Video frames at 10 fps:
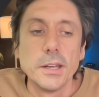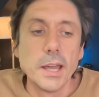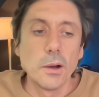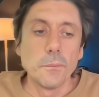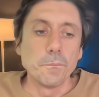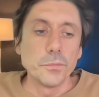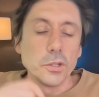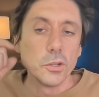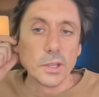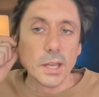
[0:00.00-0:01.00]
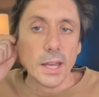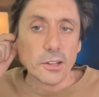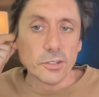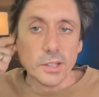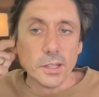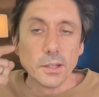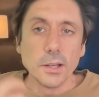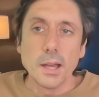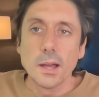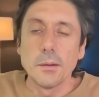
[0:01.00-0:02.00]
Now, you can actually
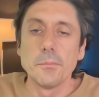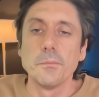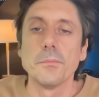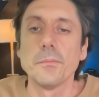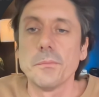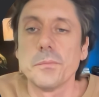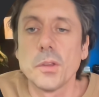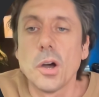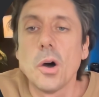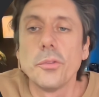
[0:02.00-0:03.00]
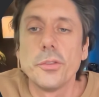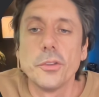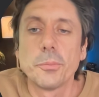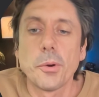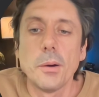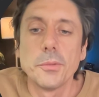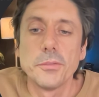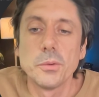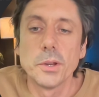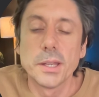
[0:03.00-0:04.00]
alter this prompt
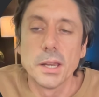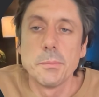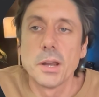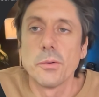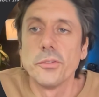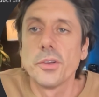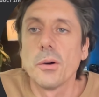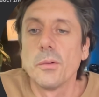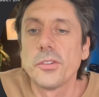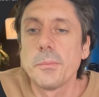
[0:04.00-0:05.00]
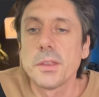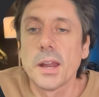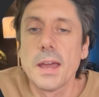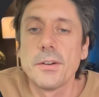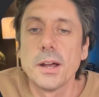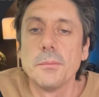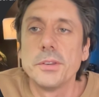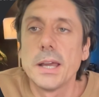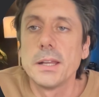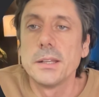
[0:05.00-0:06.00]
if you want to get a better result on something that I haven't
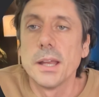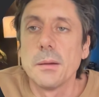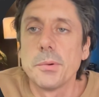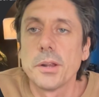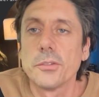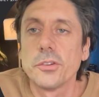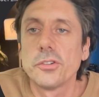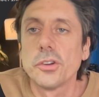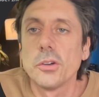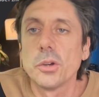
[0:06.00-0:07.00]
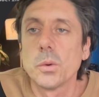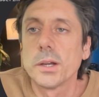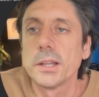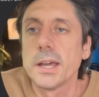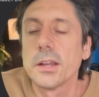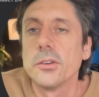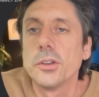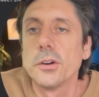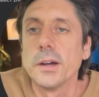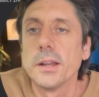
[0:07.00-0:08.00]
updated yet, but I'll just show you quickly how to
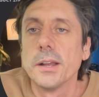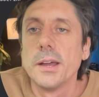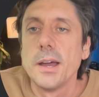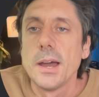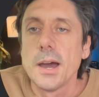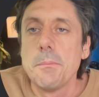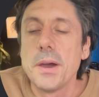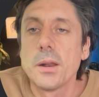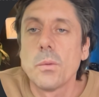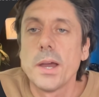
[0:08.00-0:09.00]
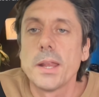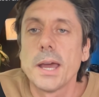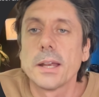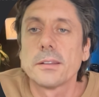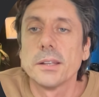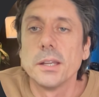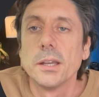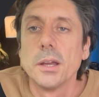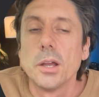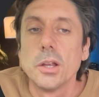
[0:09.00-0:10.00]
do it. A better way to actually
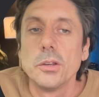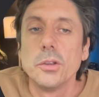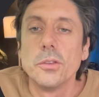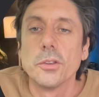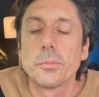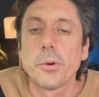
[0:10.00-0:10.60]
do this